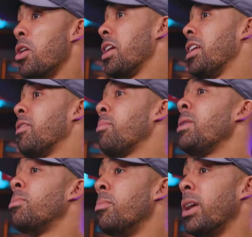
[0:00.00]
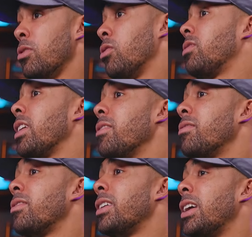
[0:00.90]
You're hurting other people, but you're
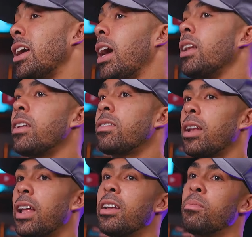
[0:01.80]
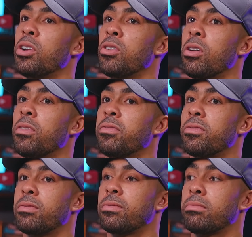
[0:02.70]
safe. Yeah. And there's an element
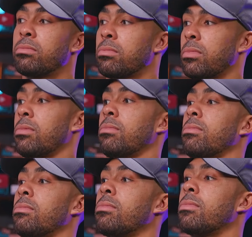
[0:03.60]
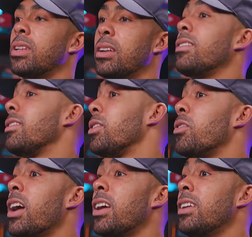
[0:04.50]
of, this is
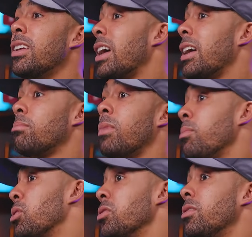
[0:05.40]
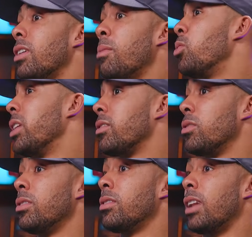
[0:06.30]
all right, innit? Like, I'm good. I'm
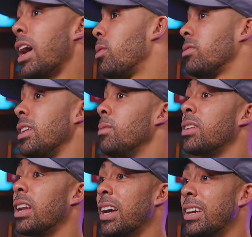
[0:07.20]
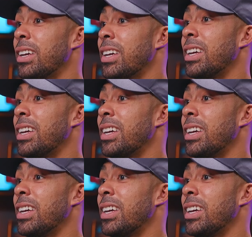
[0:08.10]
always good. Like, I'll sleep tonight.